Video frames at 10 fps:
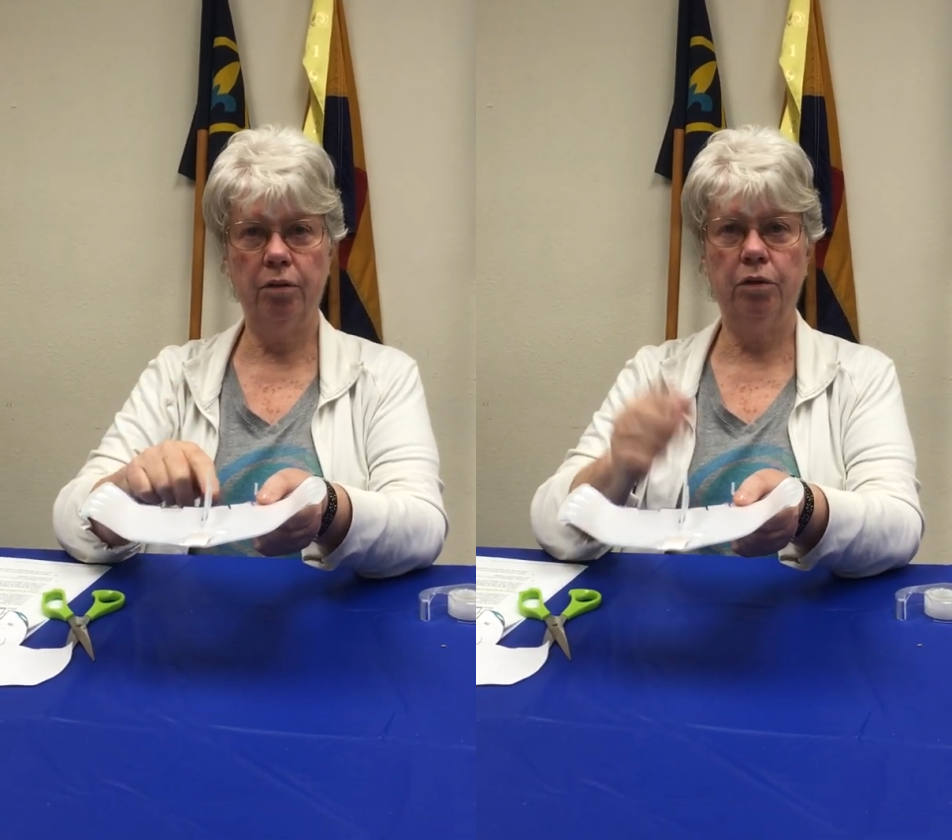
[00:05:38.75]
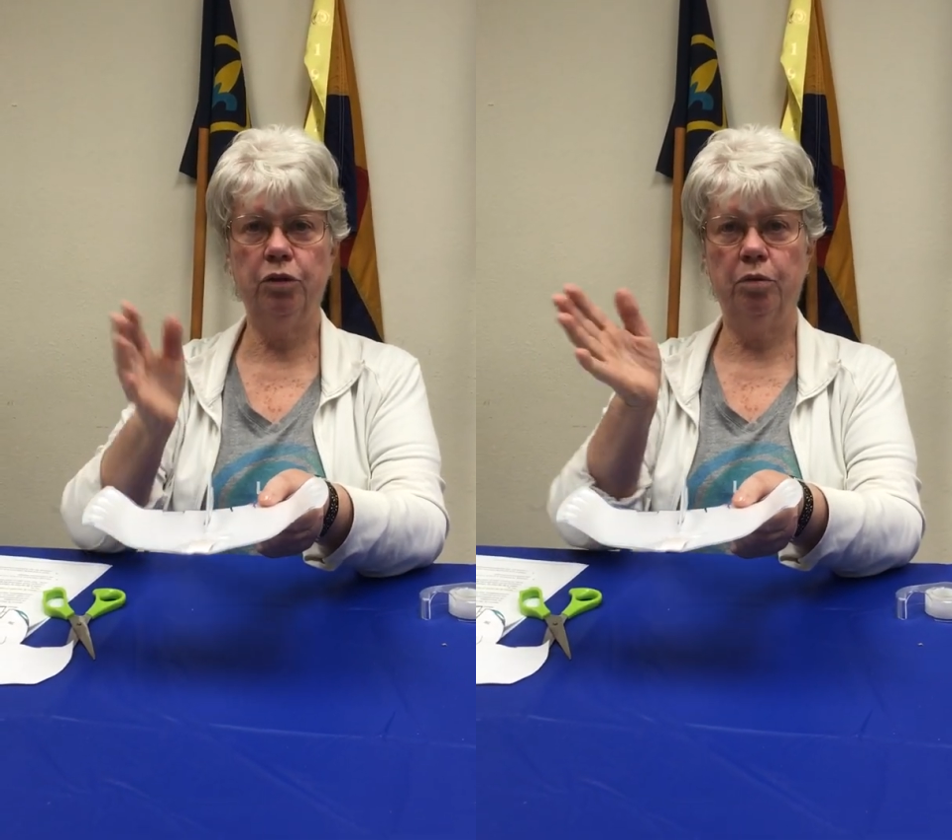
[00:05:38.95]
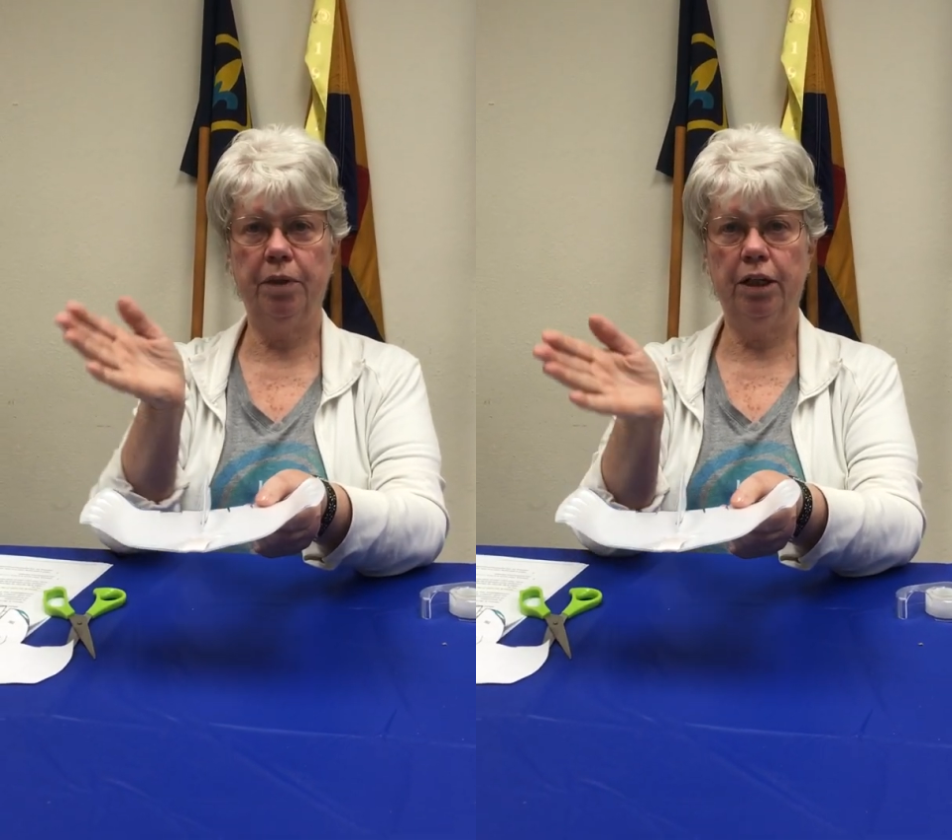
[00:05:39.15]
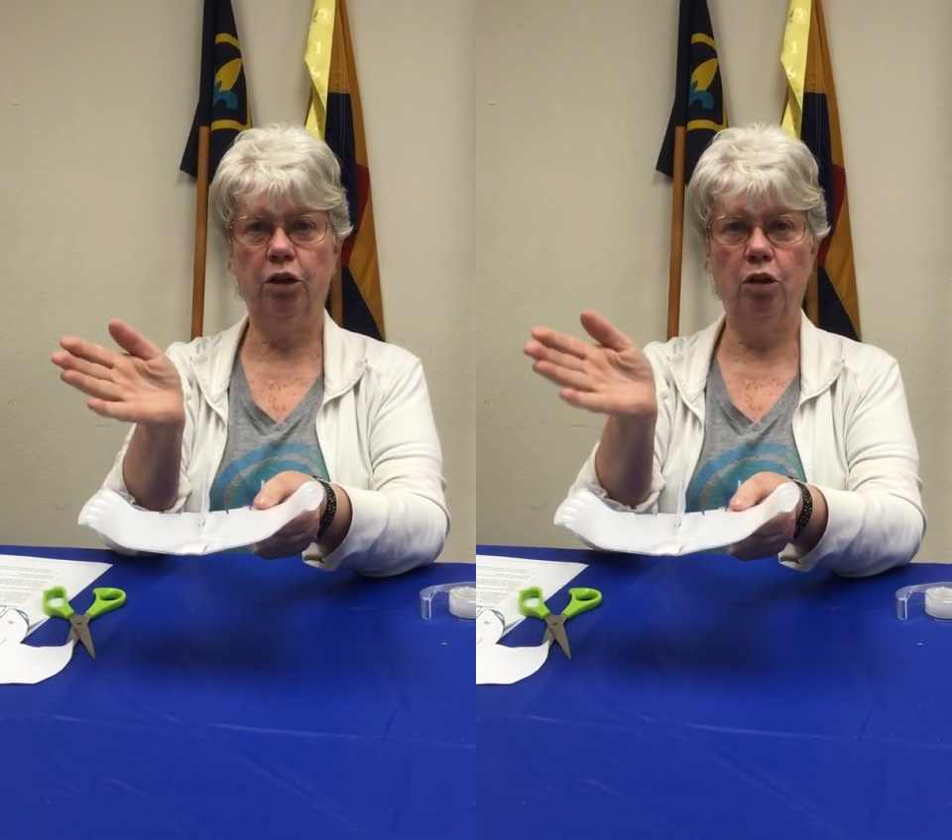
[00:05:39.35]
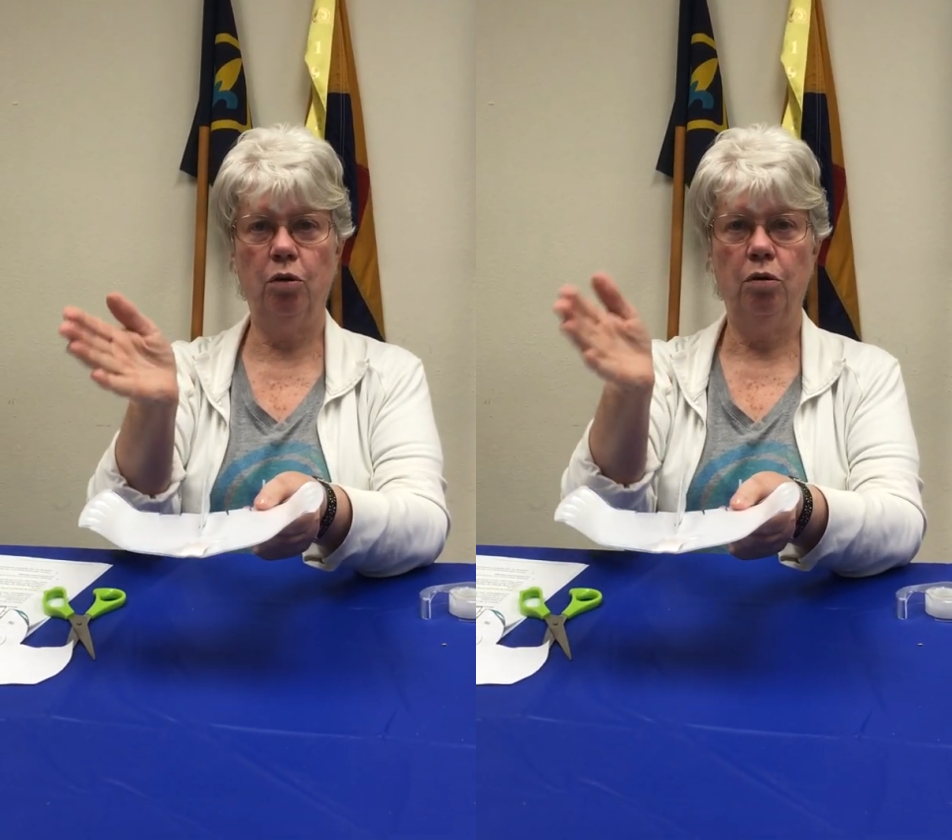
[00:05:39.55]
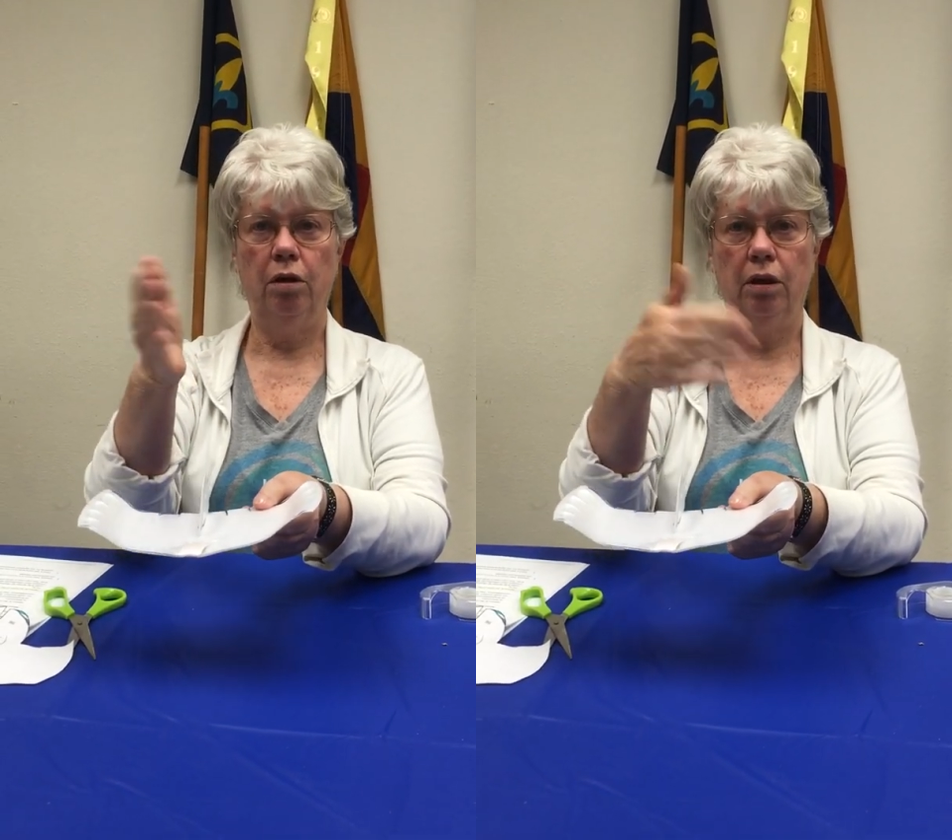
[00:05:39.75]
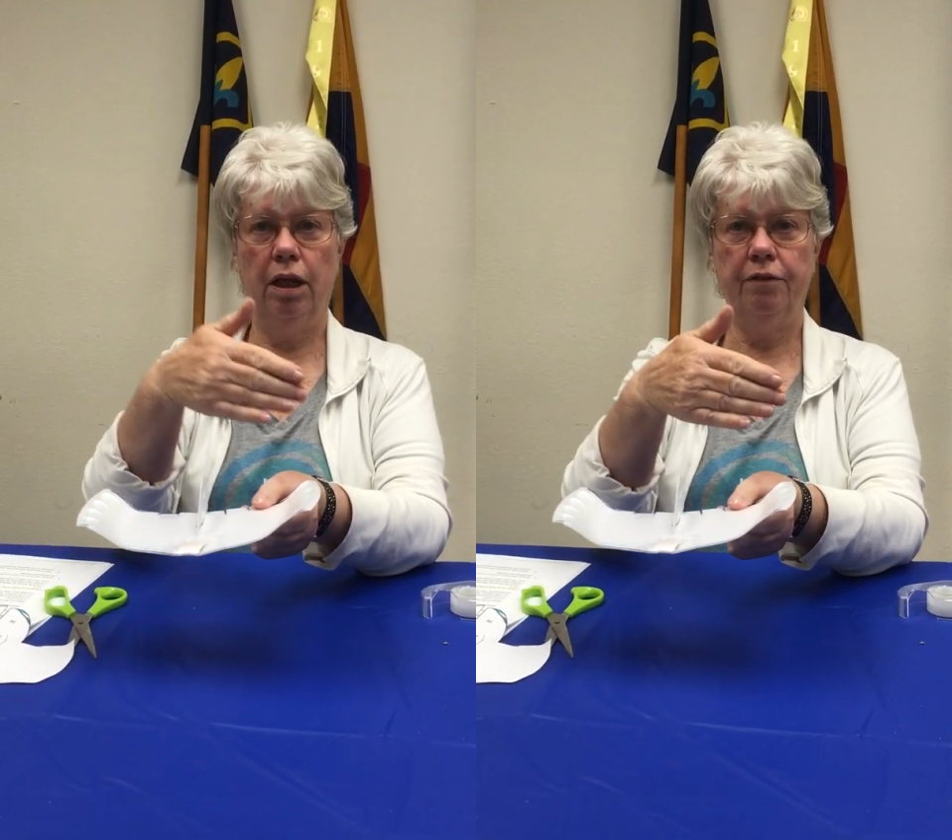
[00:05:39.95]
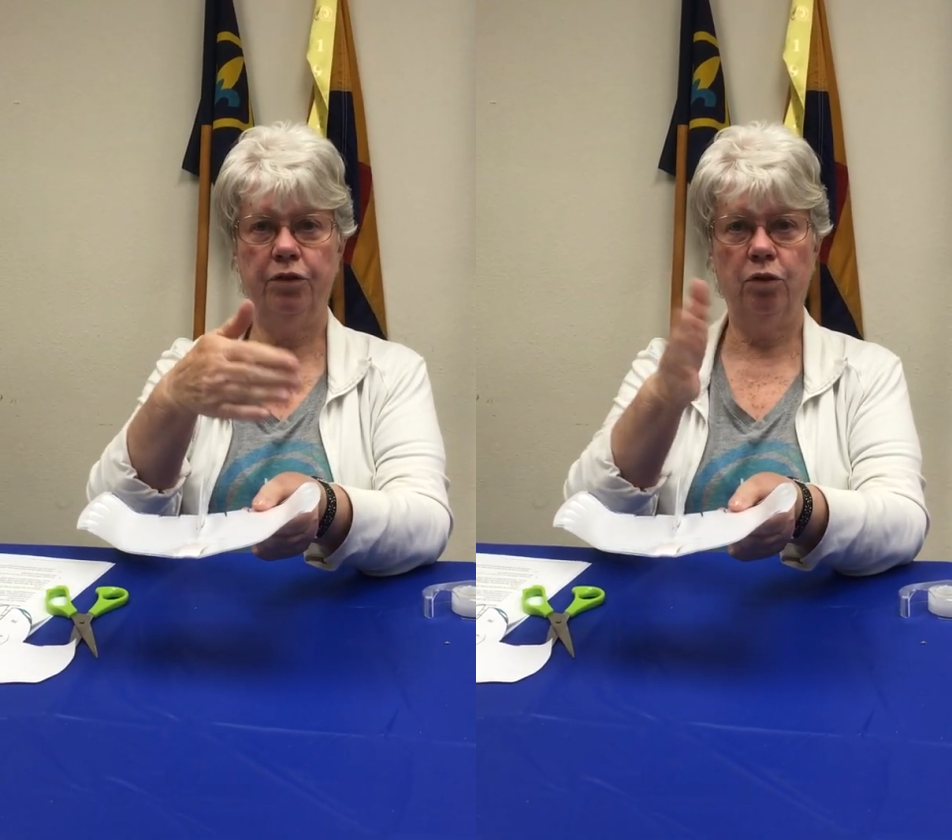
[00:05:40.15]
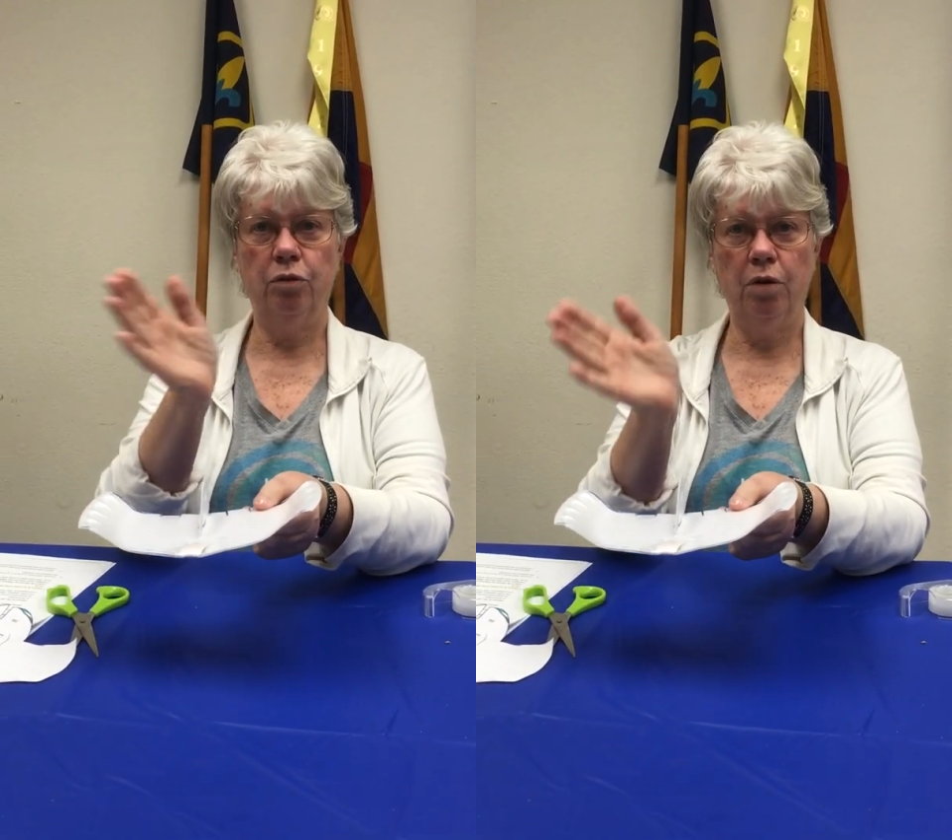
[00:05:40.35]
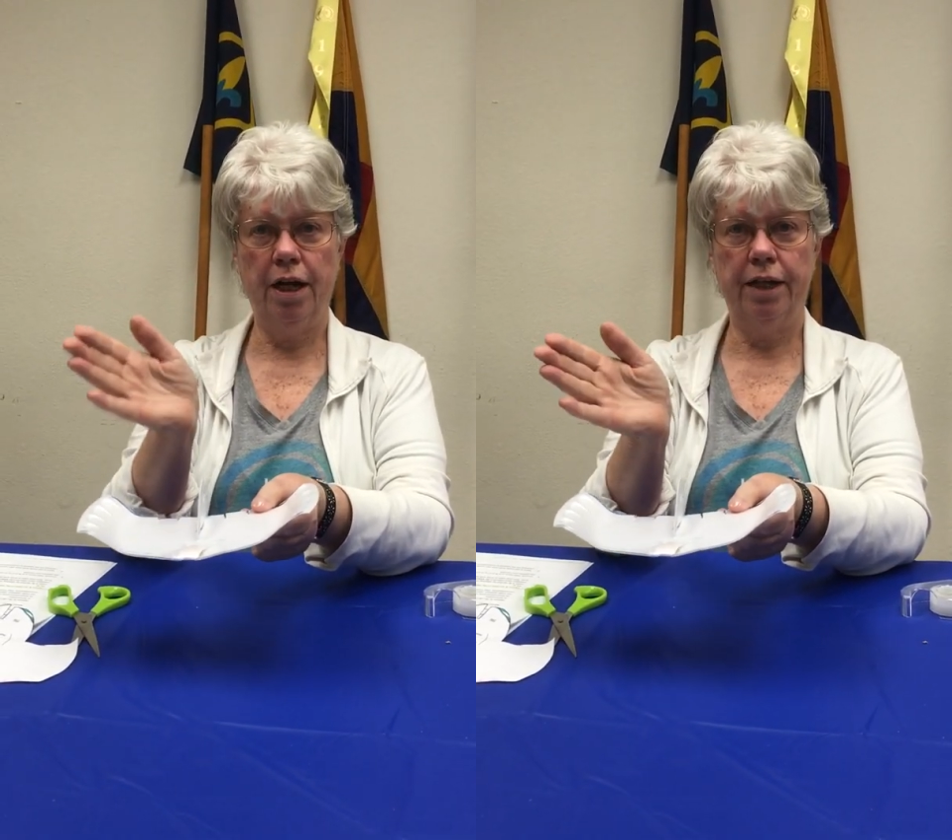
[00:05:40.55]
which will make it go left or
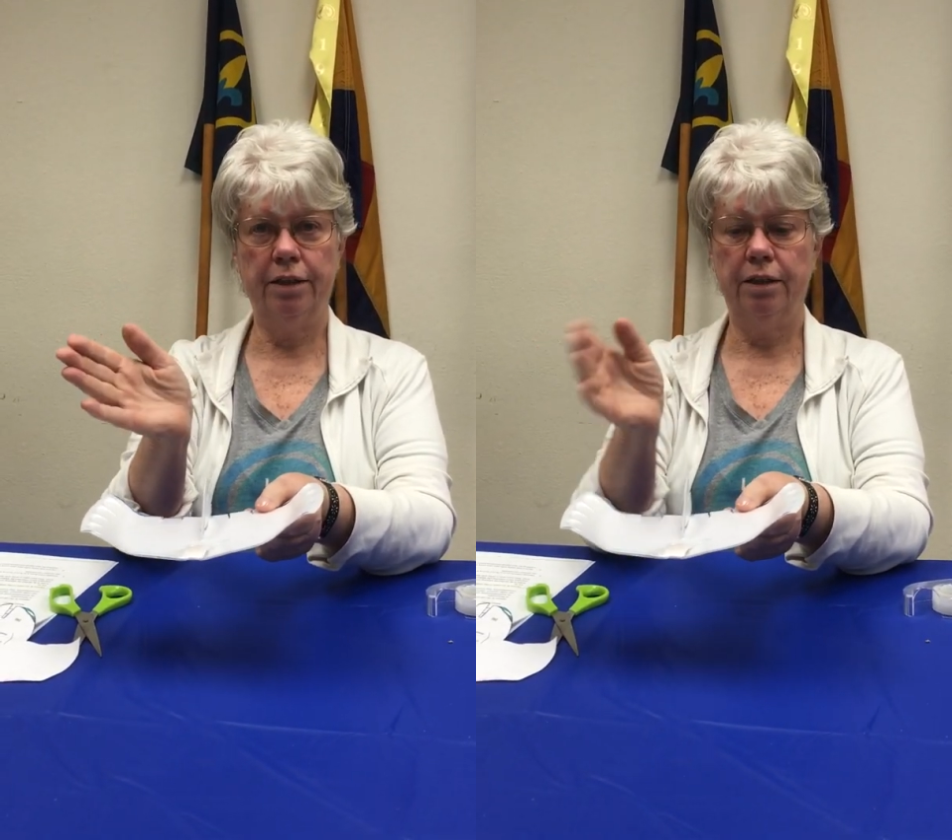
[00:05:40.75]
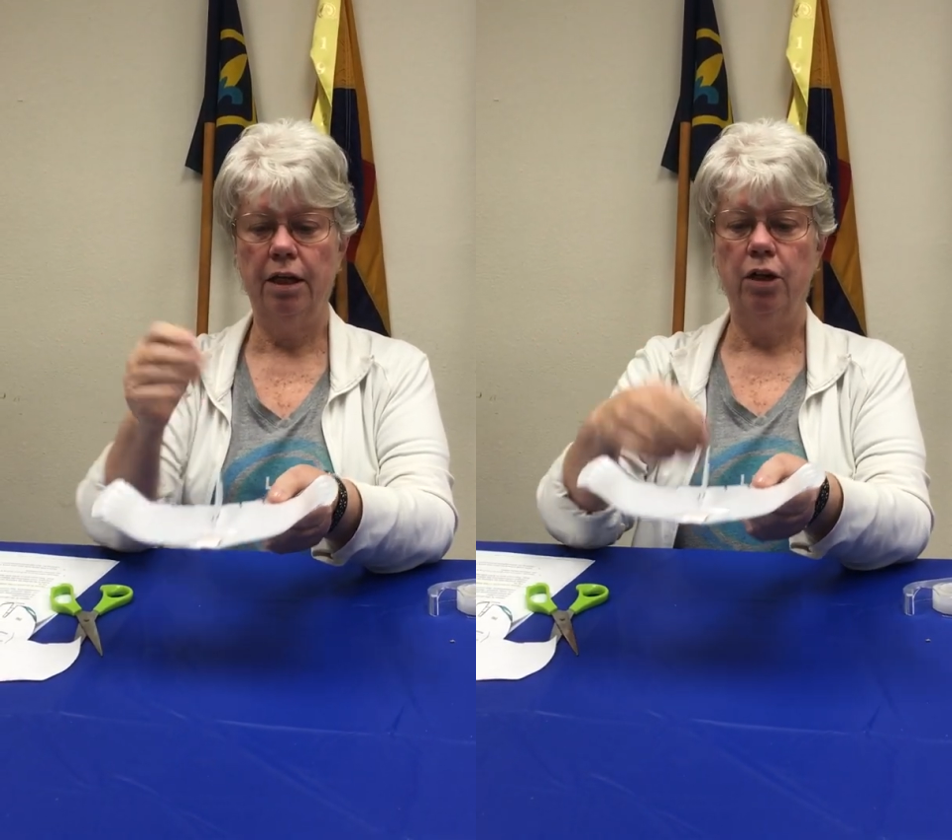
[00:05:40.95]
right.